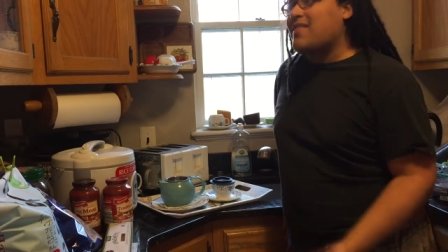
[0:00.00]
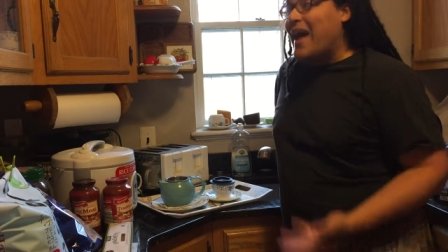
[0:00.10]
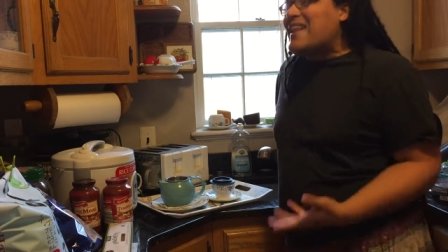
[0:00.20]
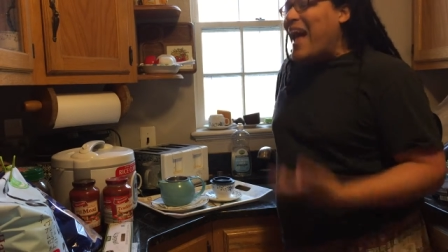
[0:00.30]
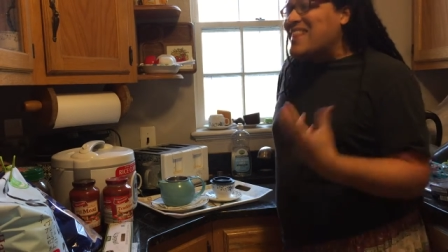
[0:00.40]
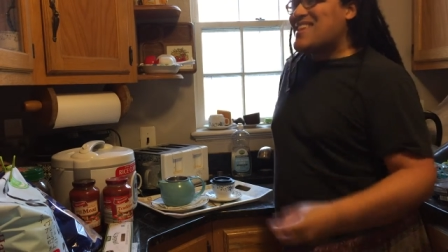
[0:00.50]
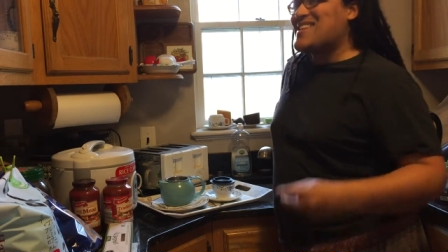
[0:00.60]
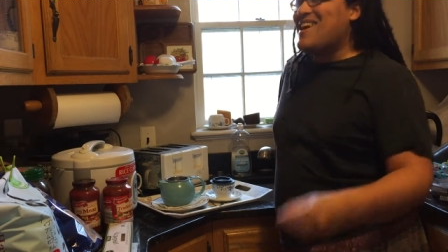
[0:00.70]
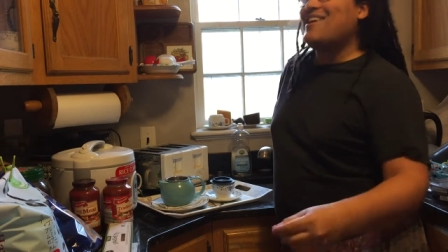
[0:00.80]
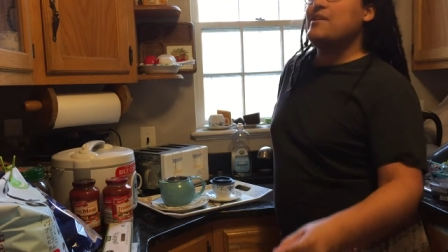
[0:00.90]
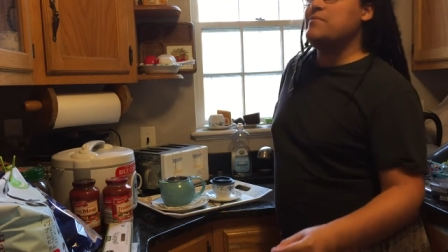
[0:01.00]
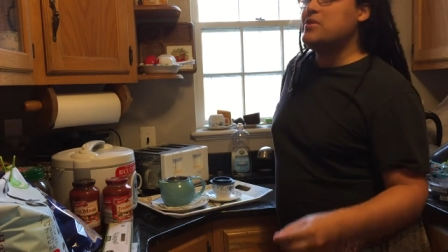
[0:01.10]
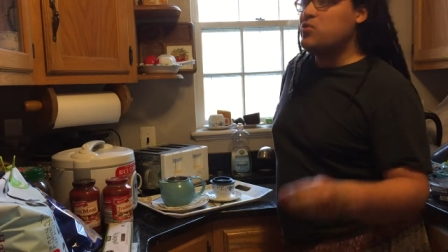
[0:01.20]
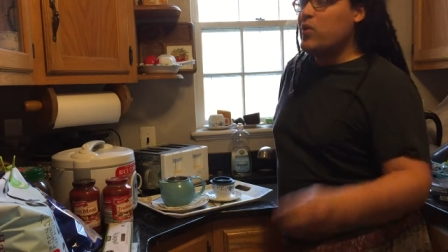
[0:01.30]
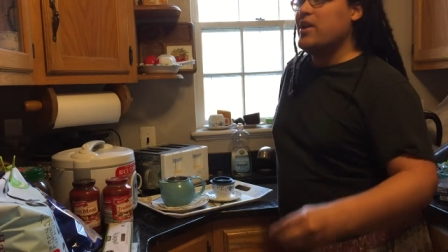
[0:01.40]
Like that at the time
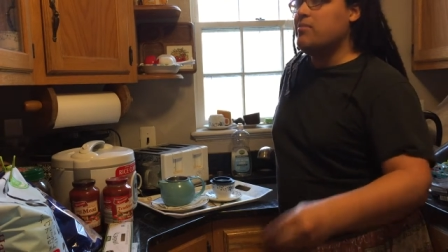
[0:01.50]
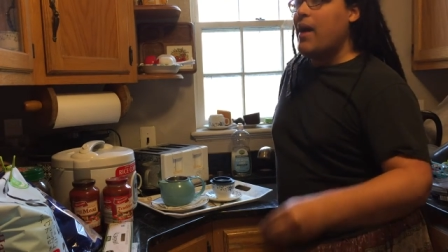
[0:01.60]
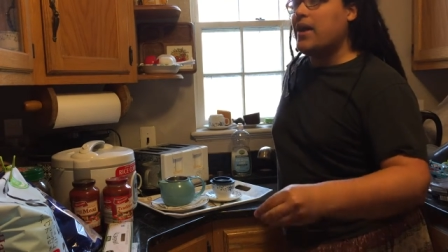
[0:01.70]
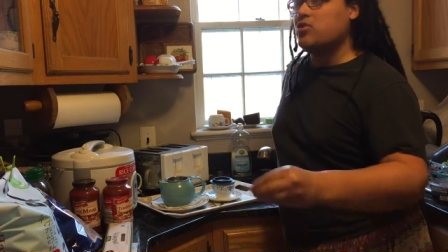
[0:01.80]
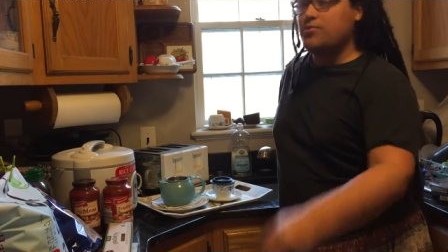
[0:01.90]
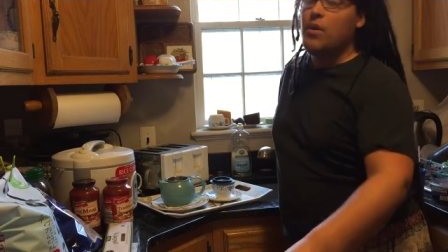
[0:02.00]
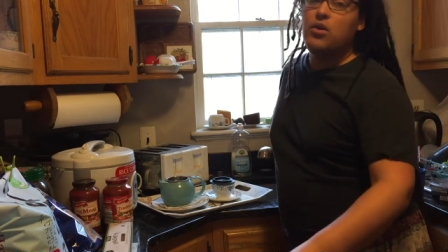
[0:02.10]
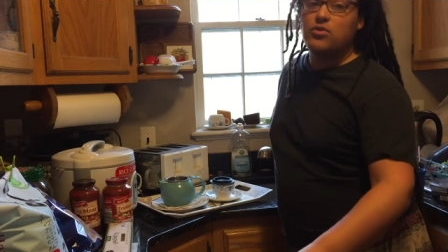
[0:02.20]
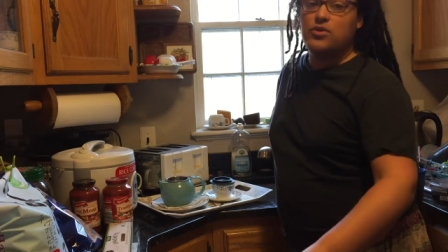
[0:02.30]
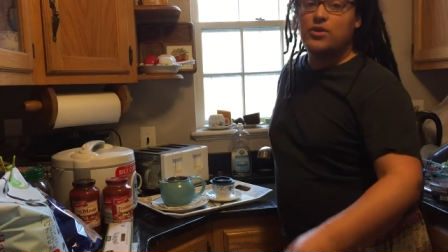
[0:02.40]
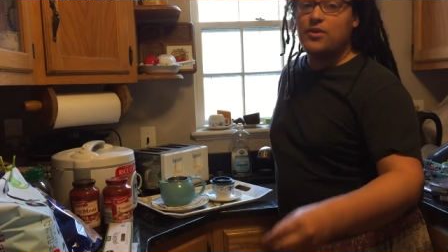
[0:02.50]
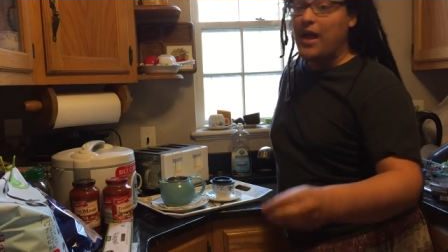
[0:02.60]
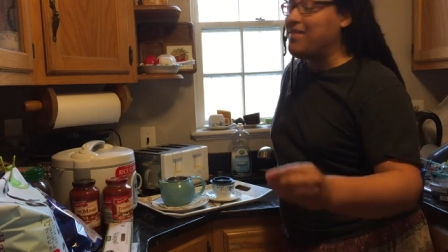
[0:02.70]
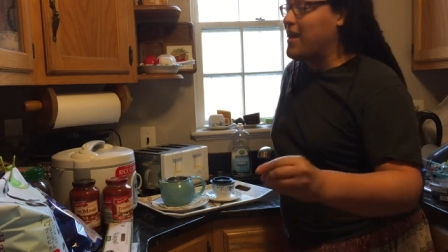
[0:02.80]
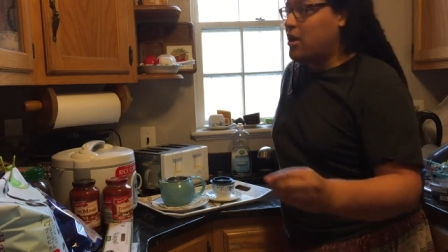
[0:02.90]
is when it matters most,
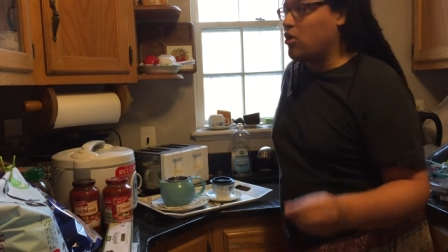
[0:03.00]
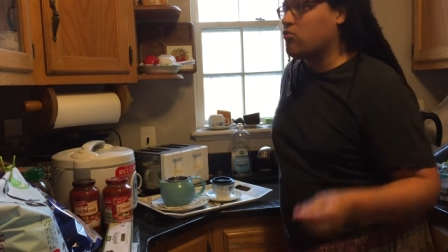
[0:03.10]
that they